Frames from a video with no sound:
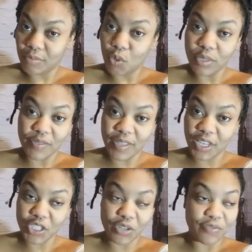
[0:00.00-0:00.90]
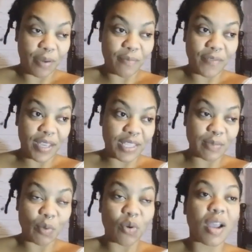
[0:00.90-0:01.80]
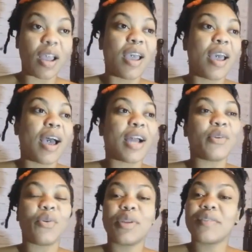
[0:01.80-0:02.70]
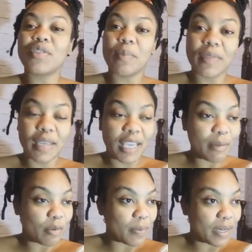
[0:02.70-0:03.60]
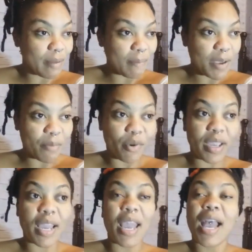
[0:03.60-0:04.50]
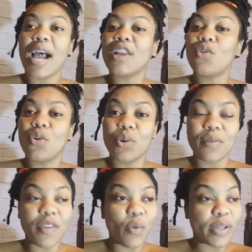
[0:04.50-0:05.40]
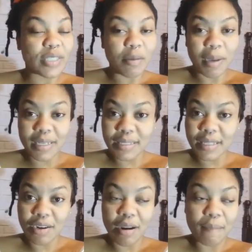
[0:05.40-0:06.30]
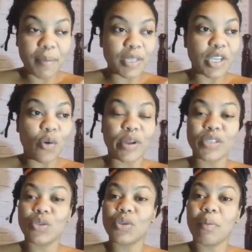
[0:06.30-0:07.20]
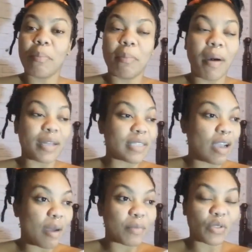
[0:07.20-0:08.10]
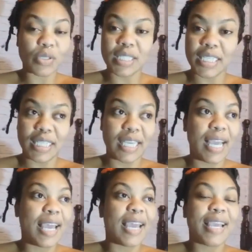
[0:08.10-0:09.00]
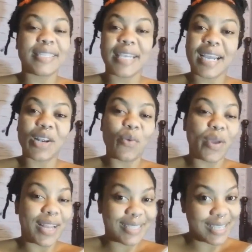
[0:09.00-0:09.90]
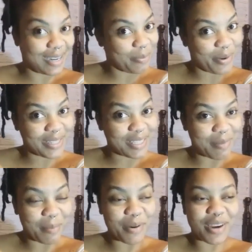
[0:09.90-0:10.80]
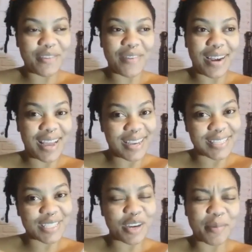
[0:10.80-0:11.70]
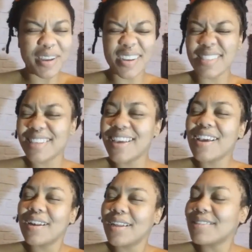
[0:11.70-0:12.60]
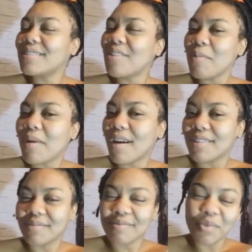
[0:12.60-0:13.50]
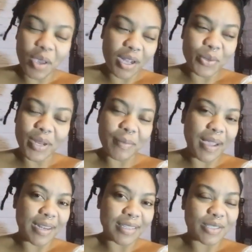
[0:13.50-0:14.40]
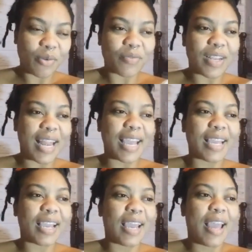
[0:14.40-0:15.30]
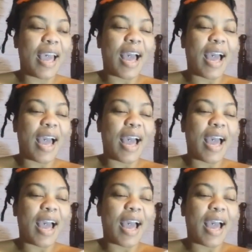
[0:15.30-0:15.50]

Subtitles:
notification from Facebook, I don't know if something came up in their memory, I don't know if they went on my Instagram page and went to the bottom to see exactly when I celebrated my birthday for last year. Because let's come on, we all do them kind of stuff. They like,